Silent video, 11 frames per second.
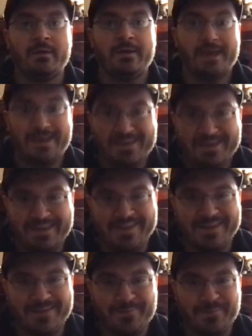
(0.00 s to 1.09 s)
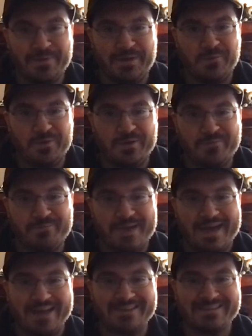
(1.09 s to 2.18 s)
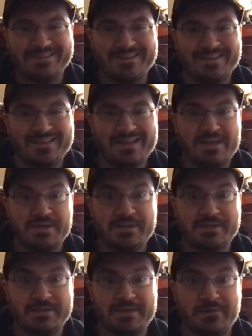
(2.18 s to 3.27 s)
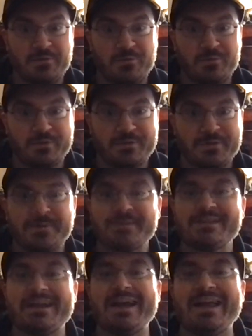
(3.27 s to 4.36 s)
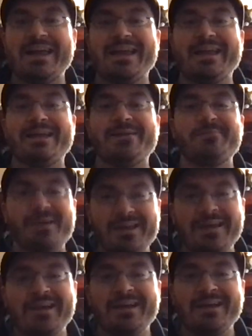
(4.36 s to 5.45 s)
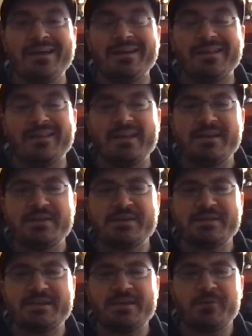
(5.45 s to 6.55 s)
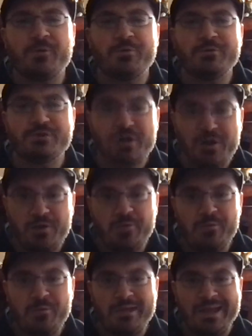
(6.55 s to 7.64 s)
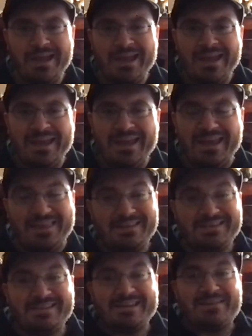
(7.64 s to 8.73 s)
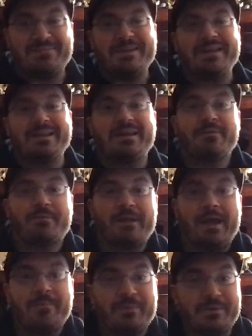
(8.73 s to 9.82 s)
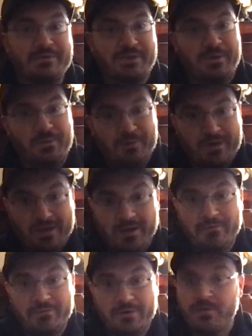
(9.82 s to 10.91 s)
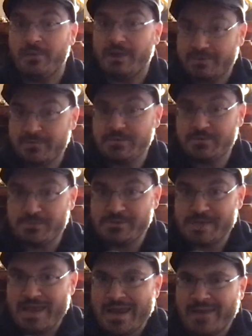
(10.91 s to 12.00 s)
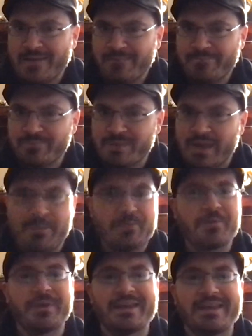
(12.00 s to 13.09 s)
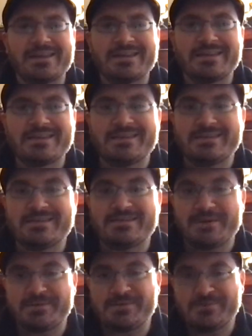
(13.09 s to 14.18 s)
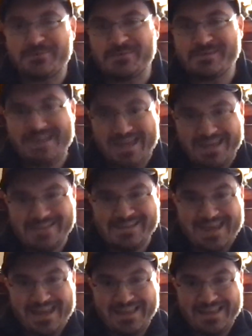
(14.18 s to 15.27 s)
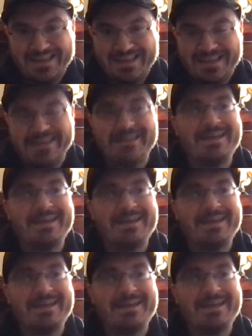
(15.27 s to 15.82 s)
Hey everybody, welcome back to the Hellacious Hero Returns. I am Hellacious Hero Joe, and this is going to be another episode of Collector's Crusade. I've been really getting into these Collector's Crusades again lately,